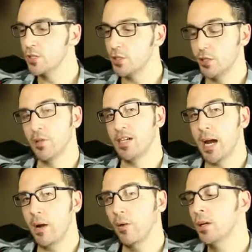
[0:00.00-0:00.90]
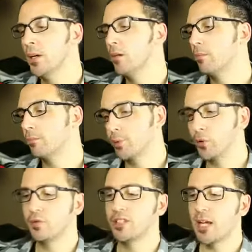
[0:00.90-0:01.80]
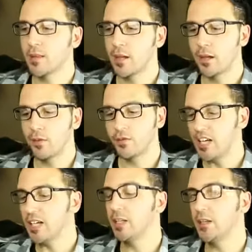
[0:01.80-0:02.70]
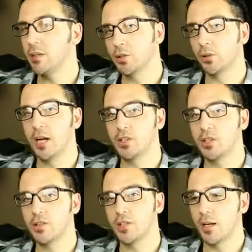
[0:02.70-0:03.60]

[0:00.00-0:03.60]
to do it now proves that they've taken it in directions